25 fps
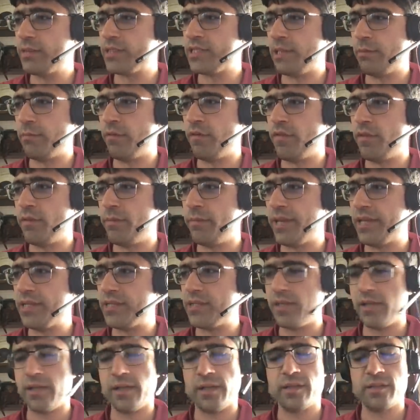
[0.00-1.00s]
with some of the
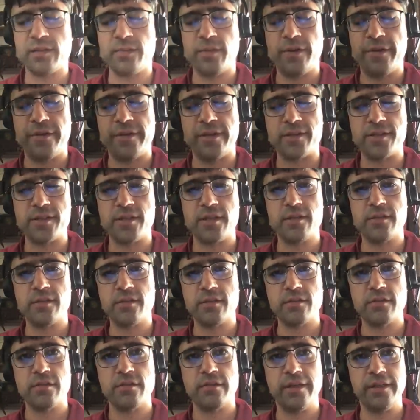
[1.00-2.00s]
basic
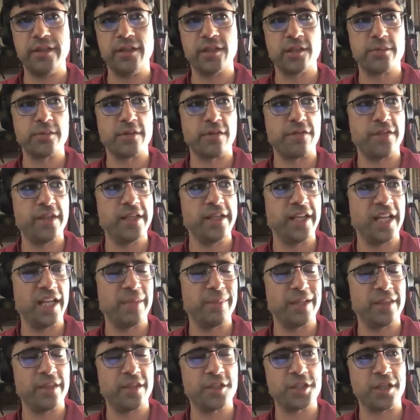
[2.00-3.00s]
experiences, right, in terms of
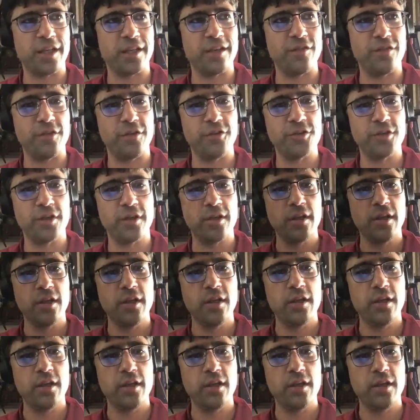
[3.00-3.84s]
thinking about the shiny future,